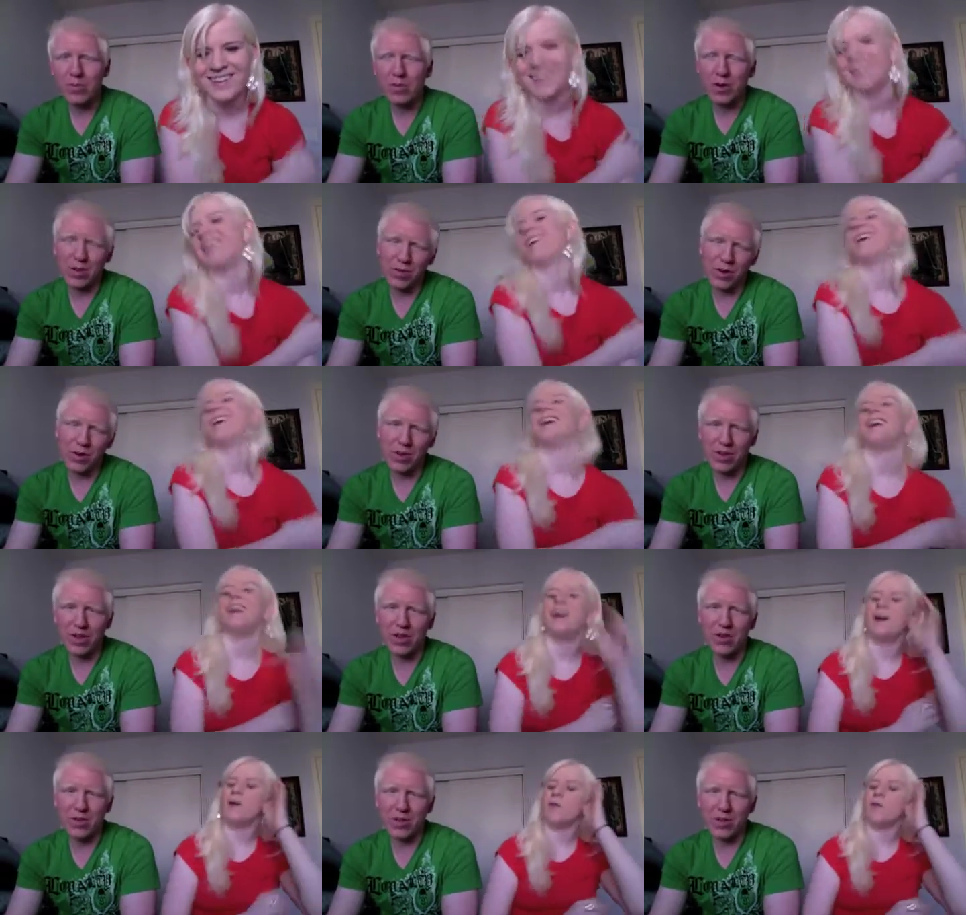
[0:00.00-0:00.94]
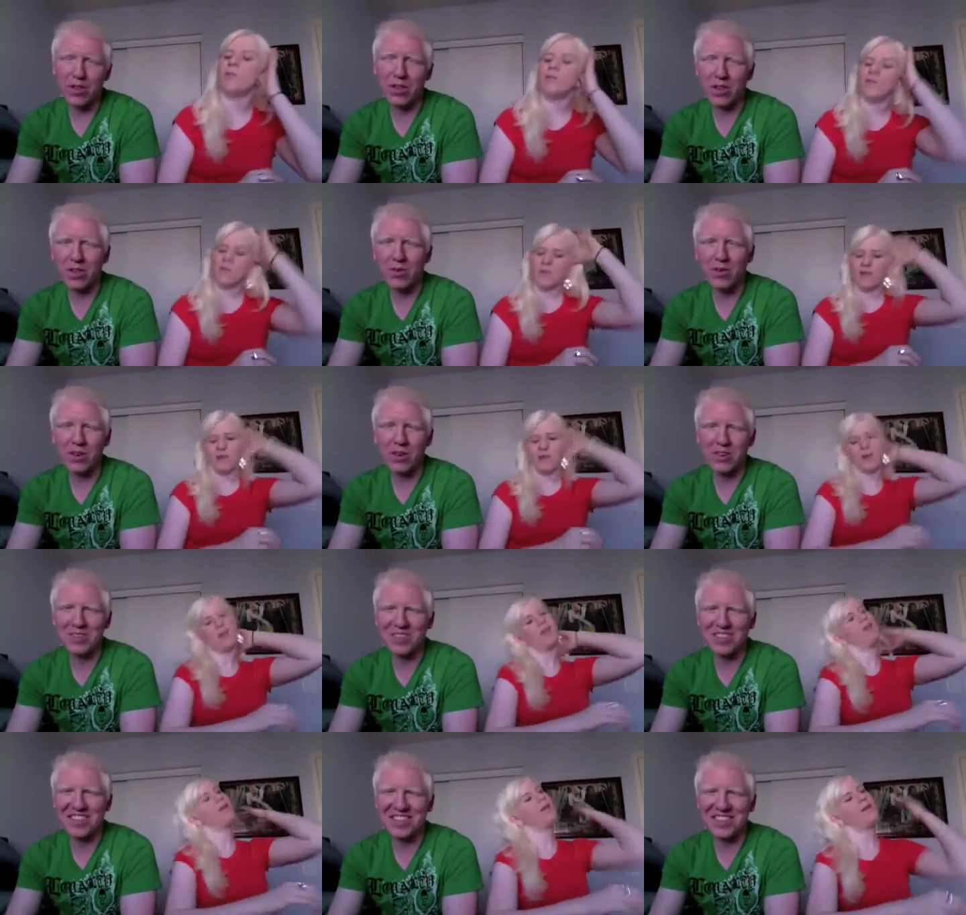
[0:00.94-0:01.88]
Speaker 1: but as far as I know, um, it just um, says
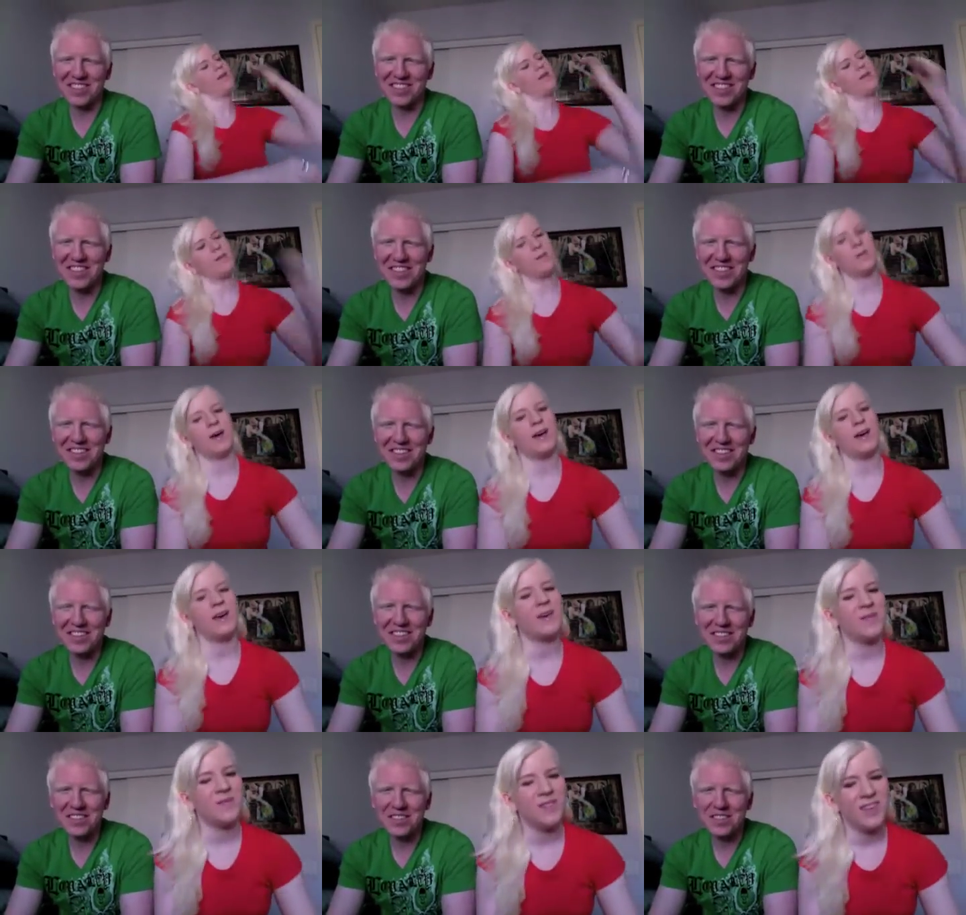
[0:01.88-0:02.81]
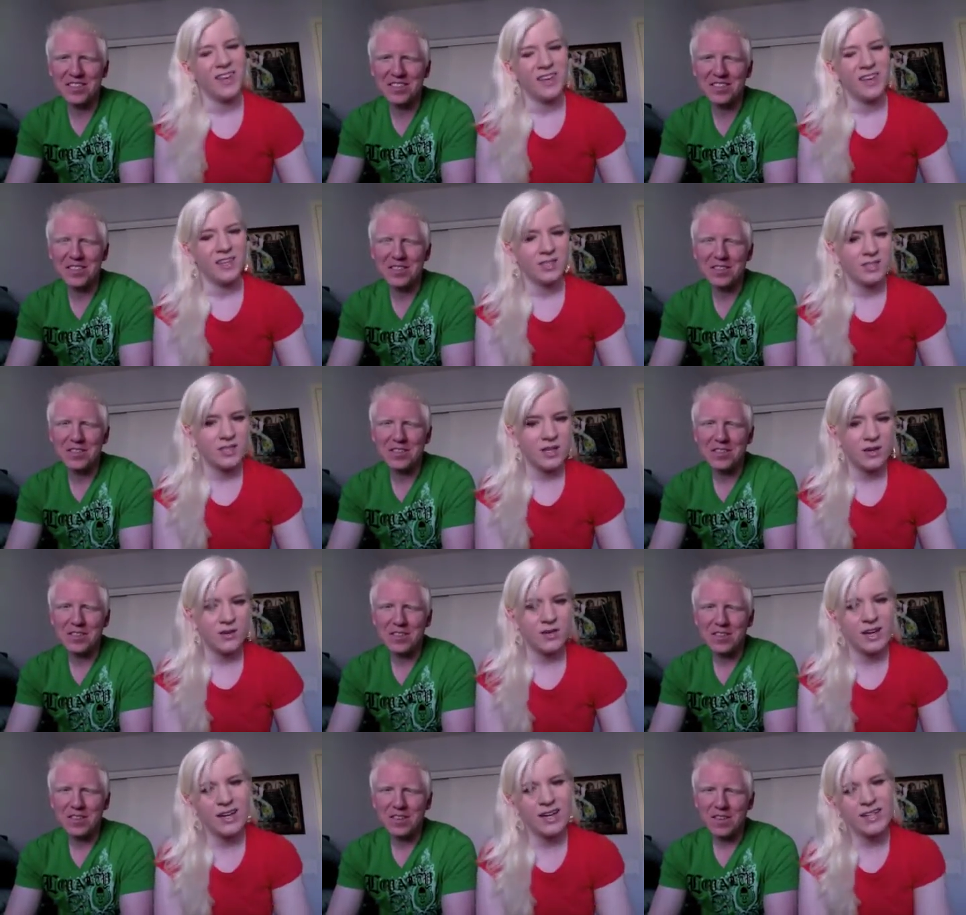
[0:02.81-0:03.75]
corrective lenses.
Speaker 2: But so
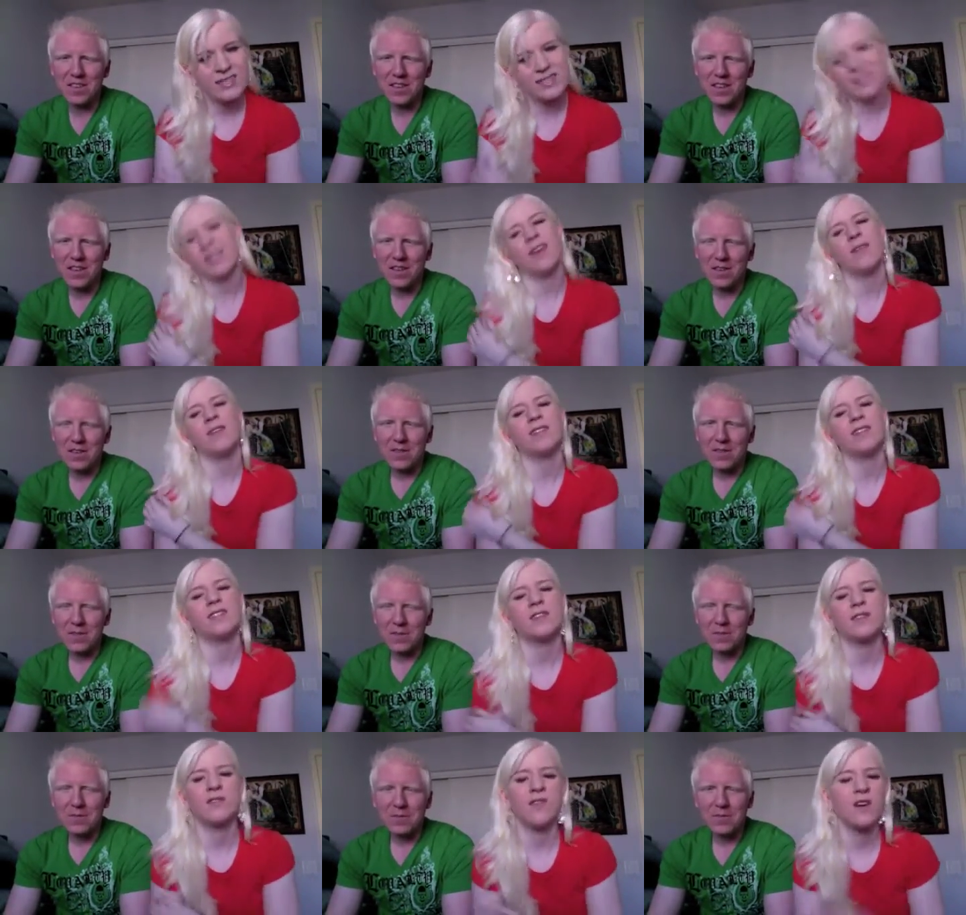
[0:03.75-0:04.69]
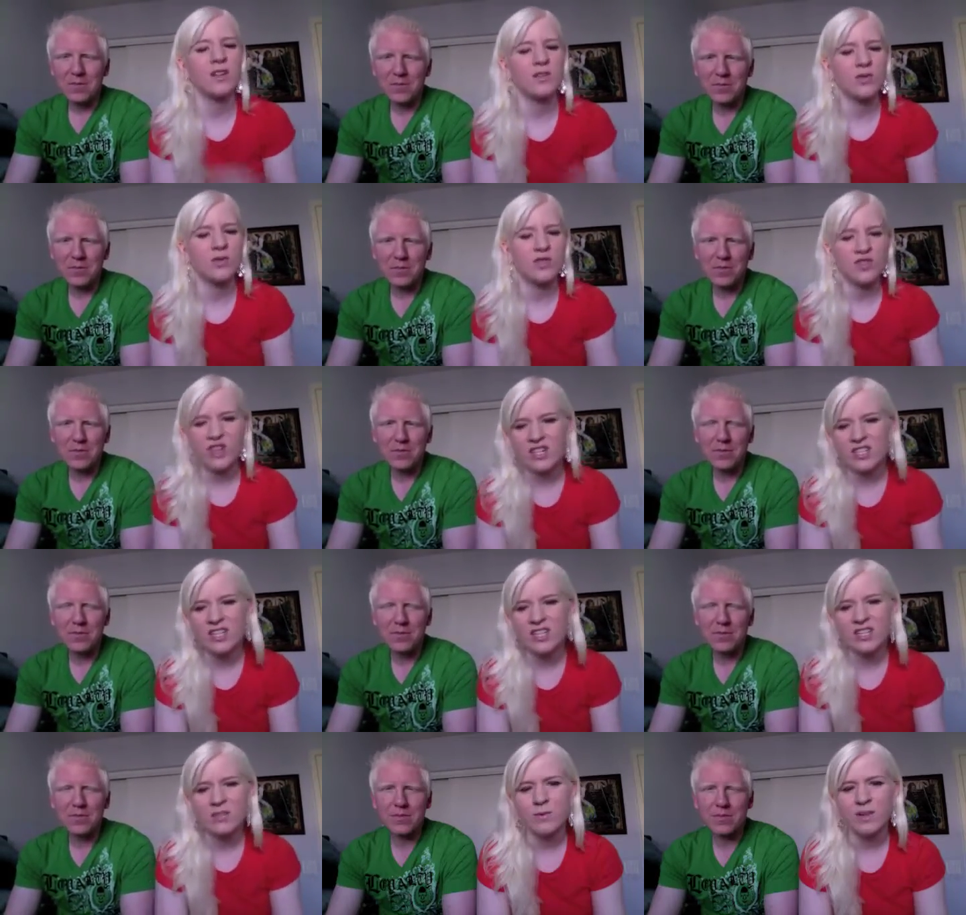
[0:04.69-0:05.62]
that's, I mean, so as far as
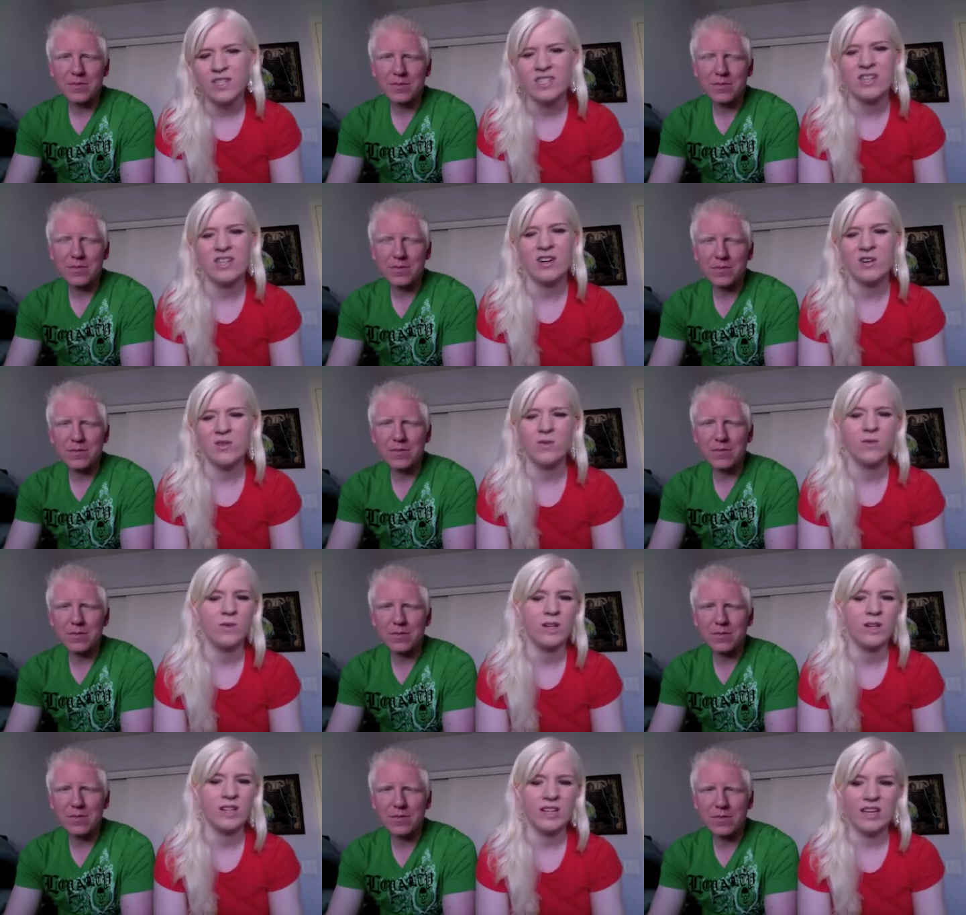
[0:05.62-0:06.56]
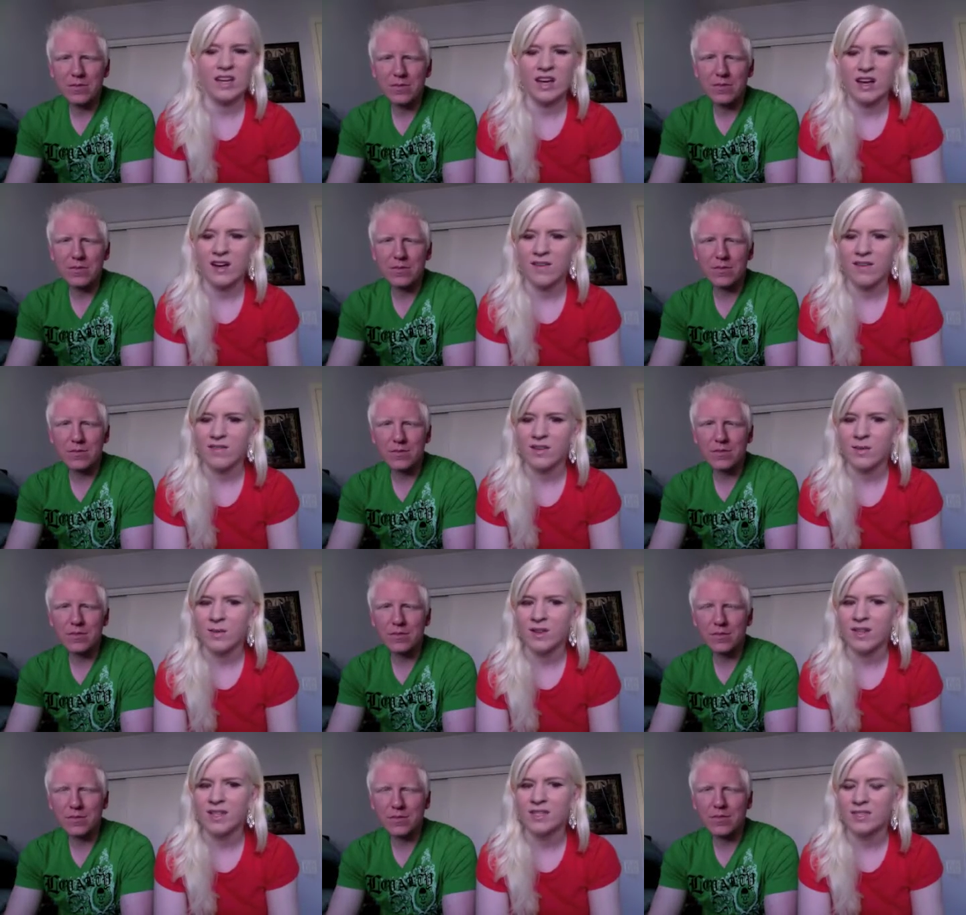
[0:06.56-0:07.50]
restrictions, we don't really have them
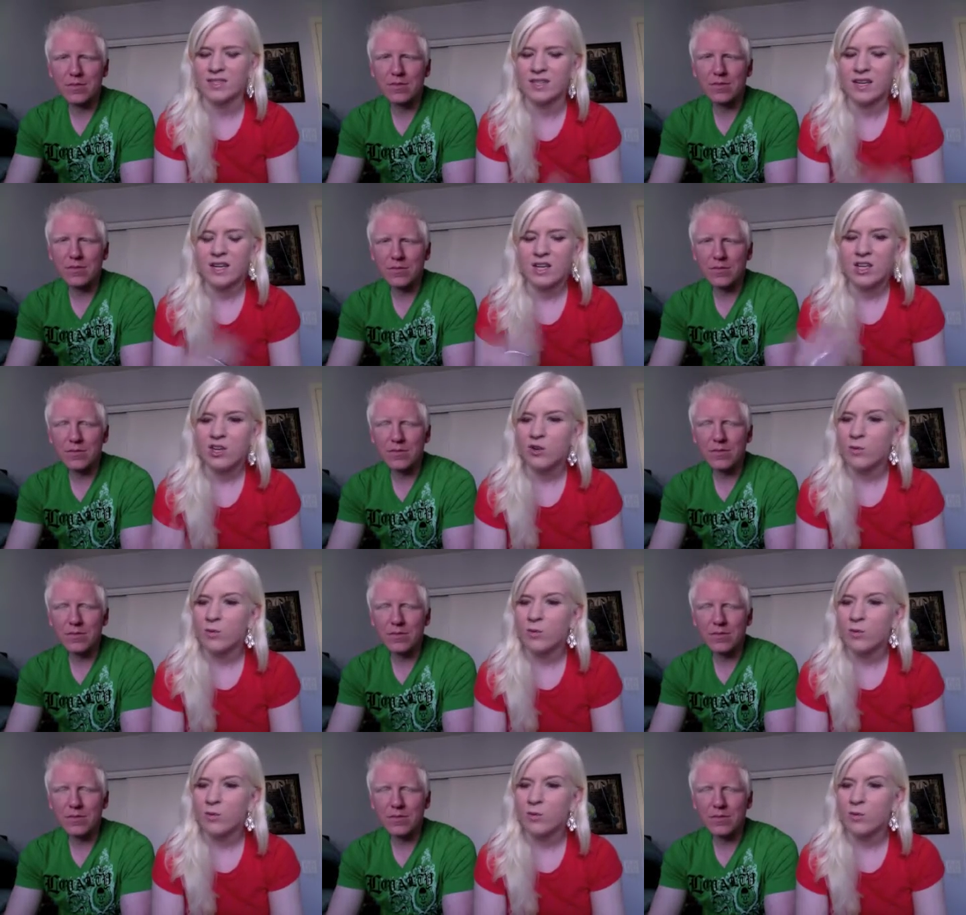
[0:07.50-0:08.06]
unless you